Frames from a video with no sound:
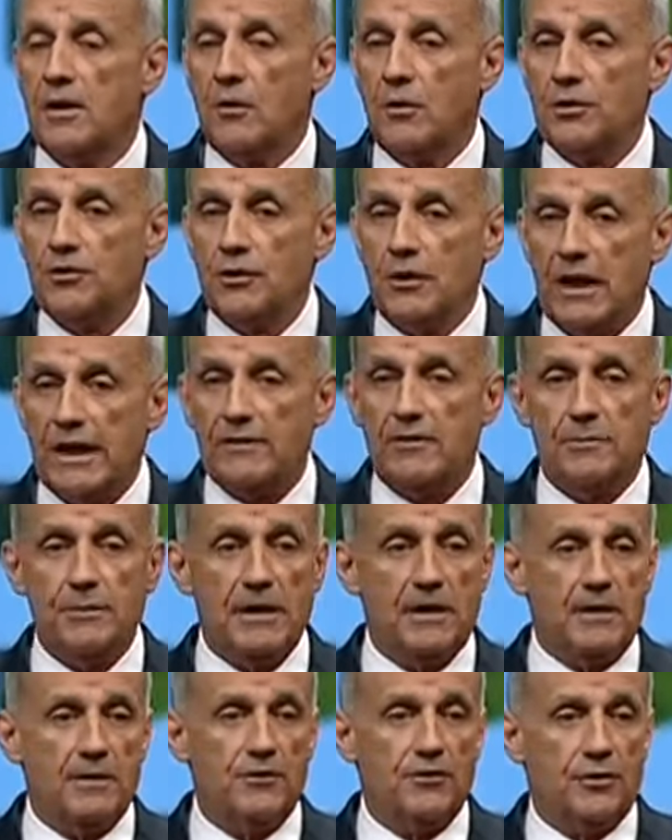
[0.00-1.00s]
Would you like to
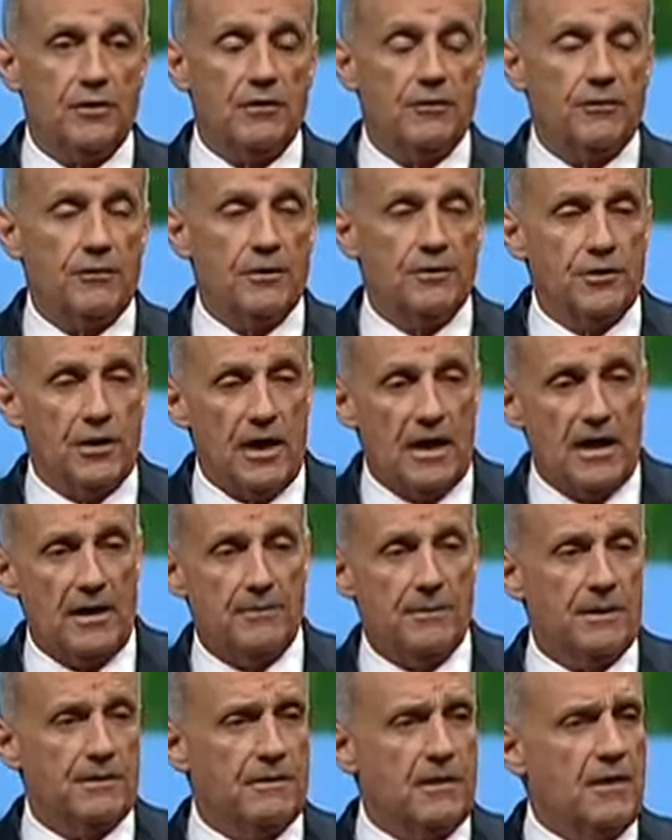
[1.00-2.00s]
be considered for a
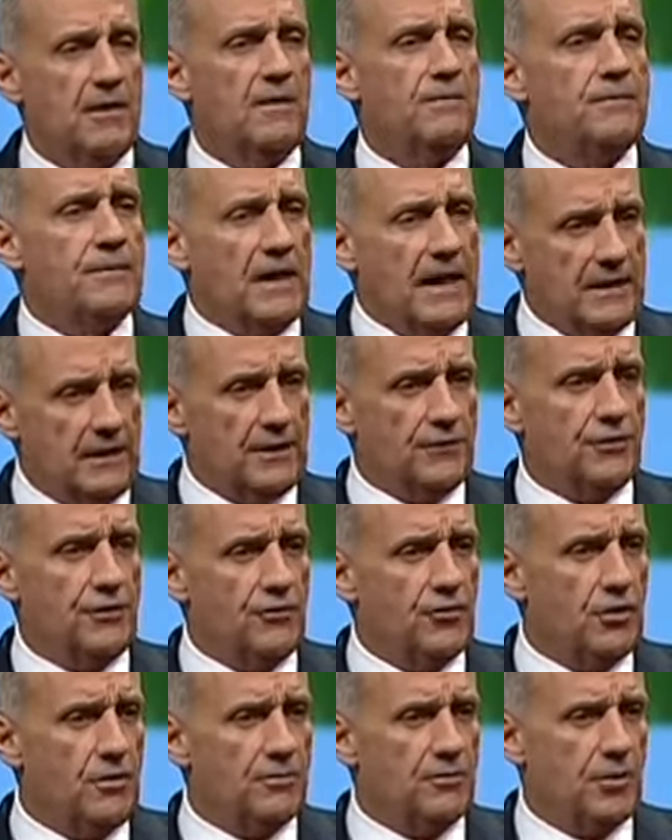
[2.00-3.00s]
job? And I
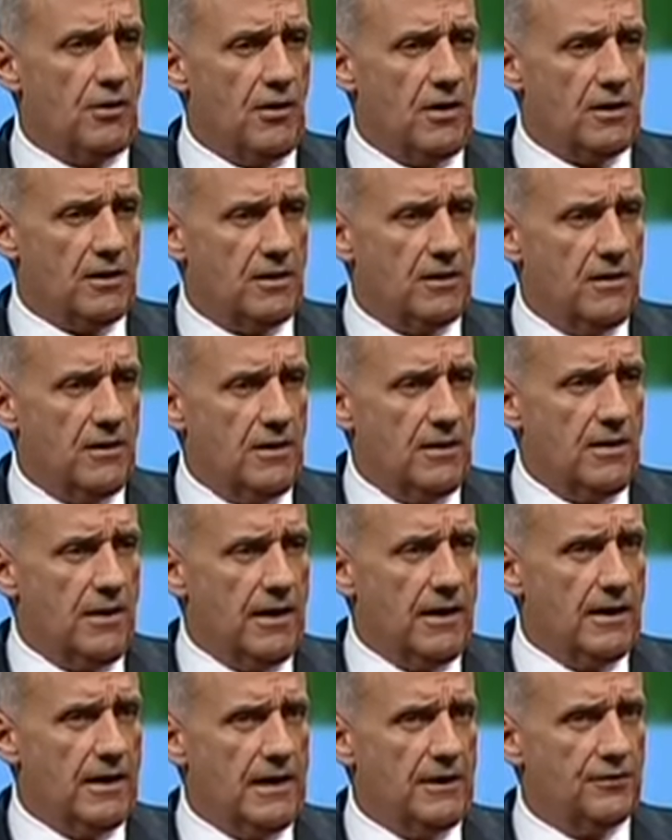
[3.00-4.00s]
listened to him talk.
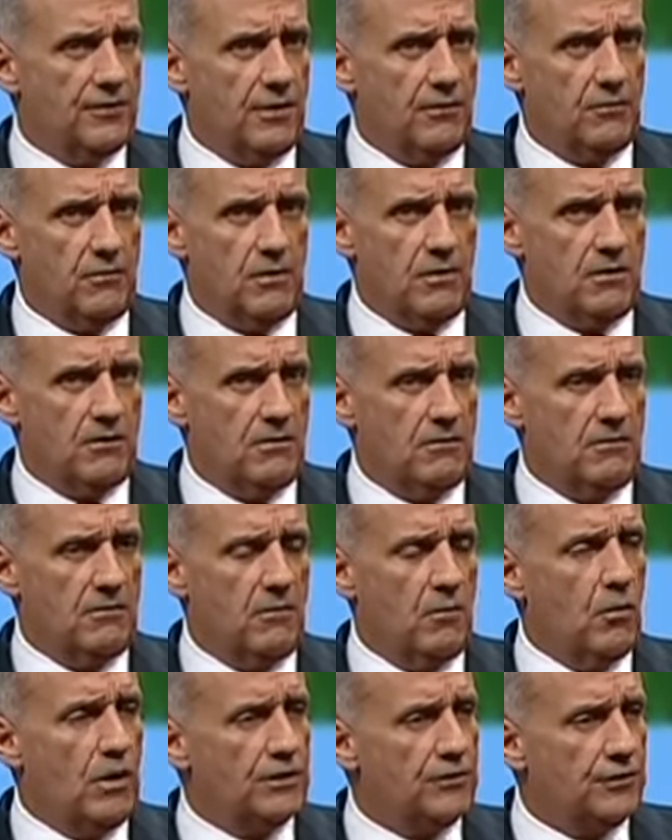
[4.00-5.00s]
And I said, Well,
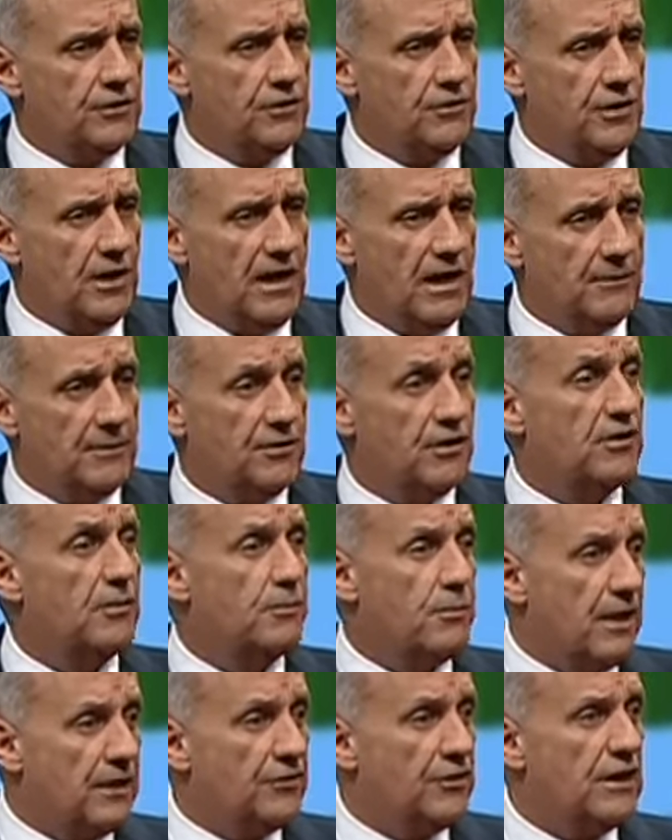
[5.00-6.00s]
what's the job? He said, The
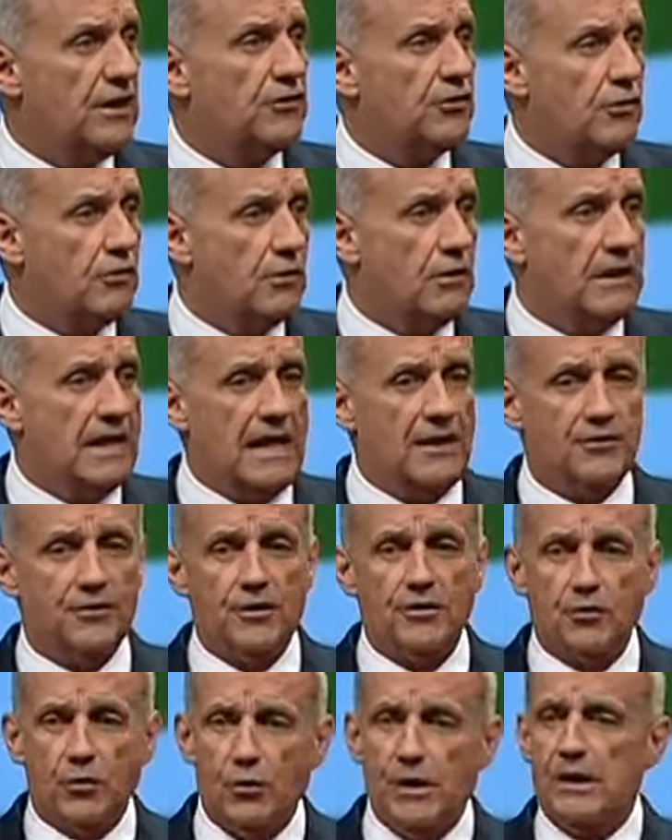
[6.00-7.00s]
president's going to announce
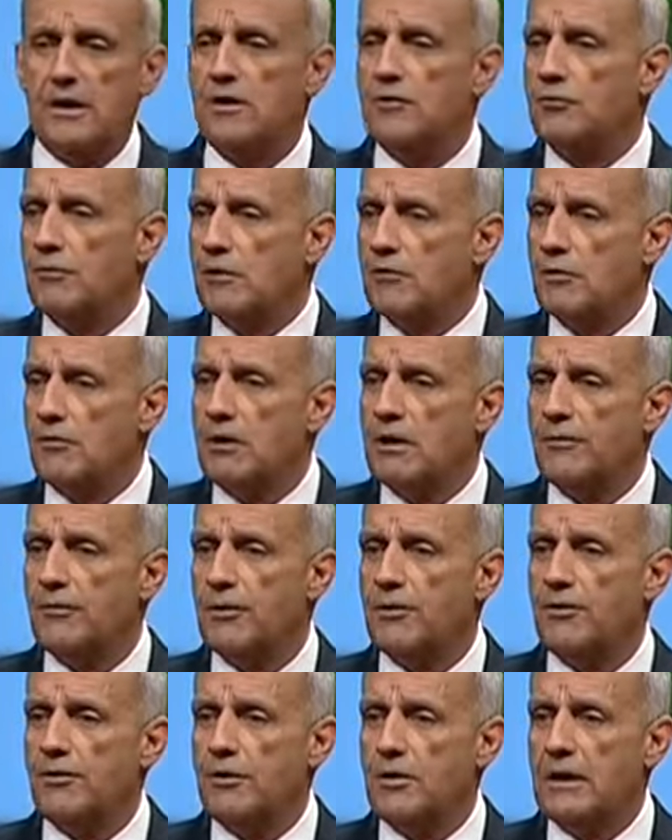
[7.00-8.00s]
this week he's recruiting
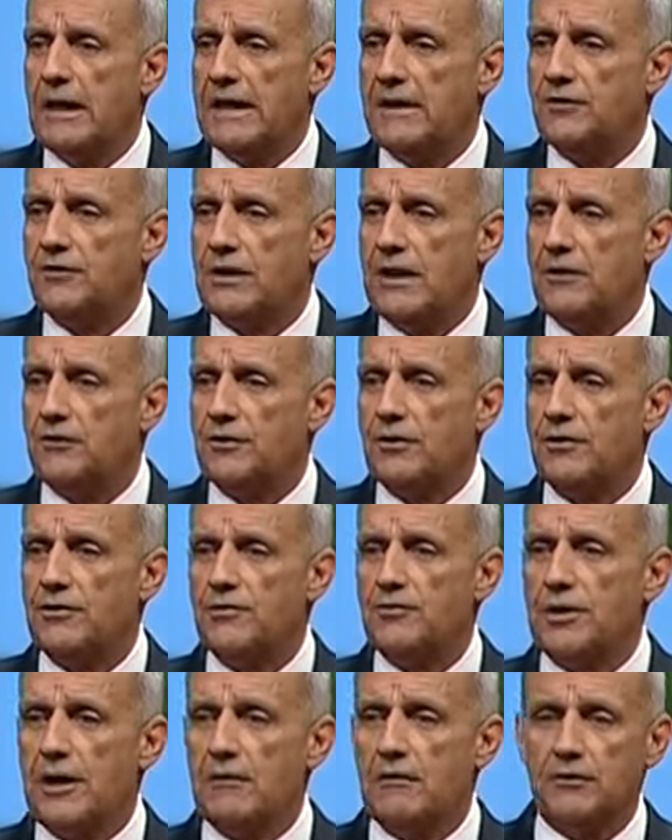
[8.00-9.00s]
for a new United States
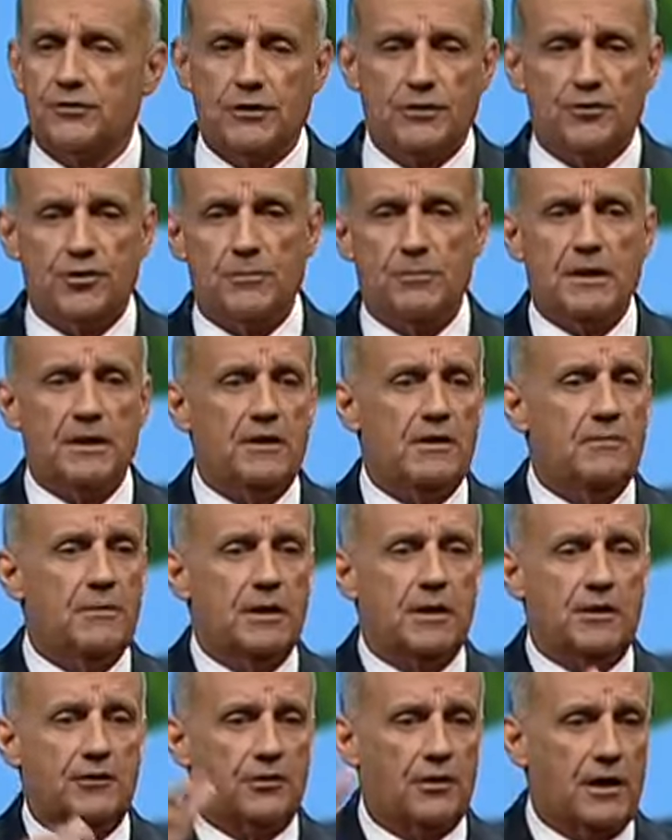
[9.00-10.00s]
Surgeon General. Since you've been in the
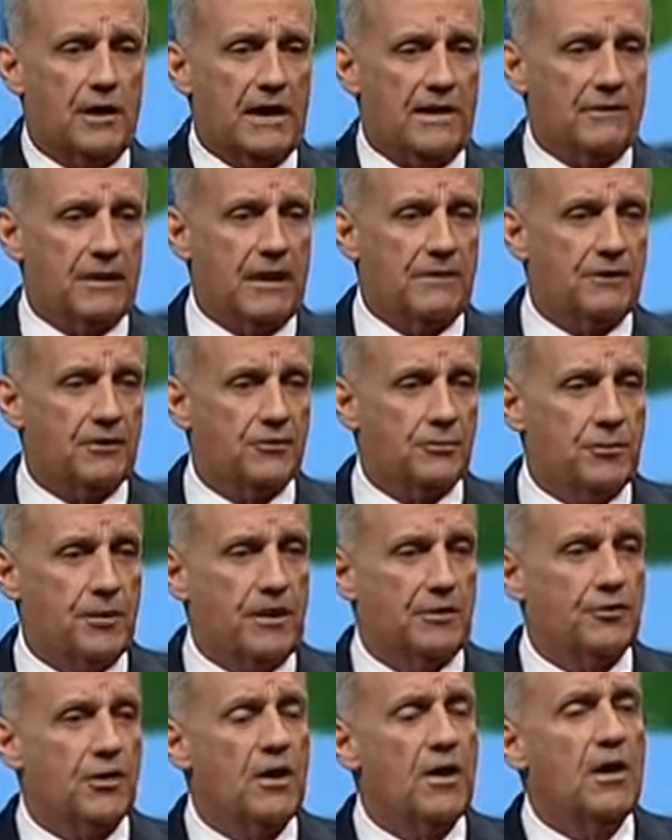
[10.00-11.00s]
military and have a lot of
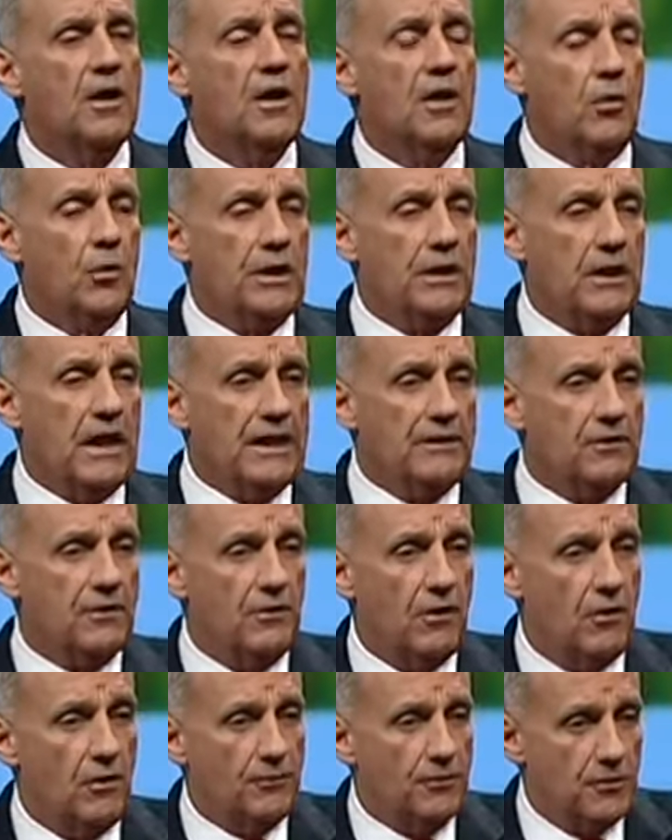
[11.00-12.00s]
experience, we'd like to
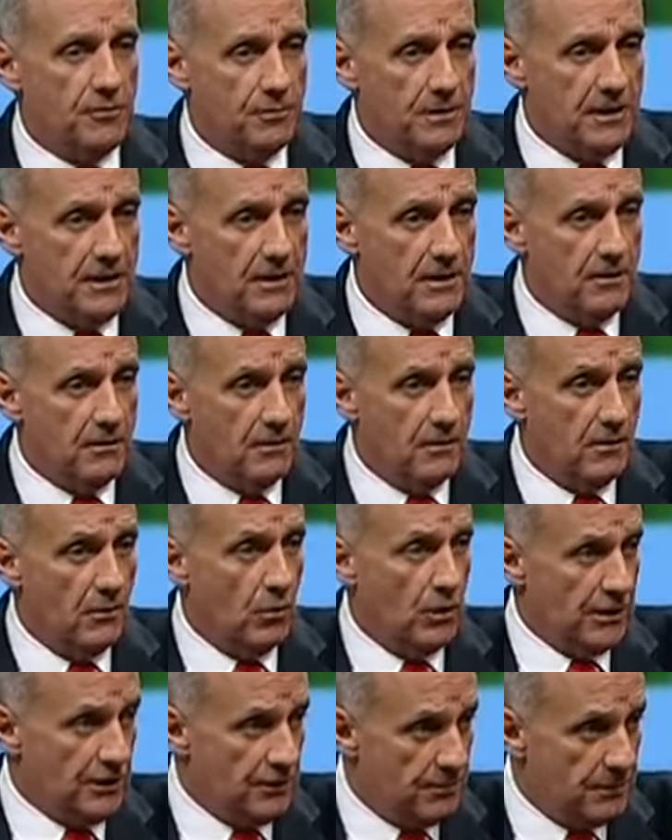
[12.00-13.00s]
know if you'd be
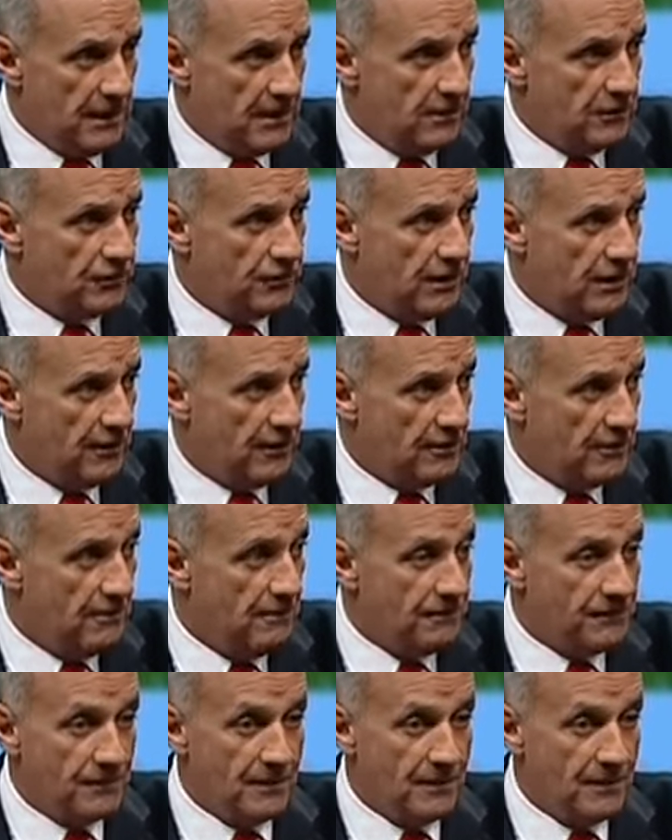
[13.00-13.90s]
willing to be considered.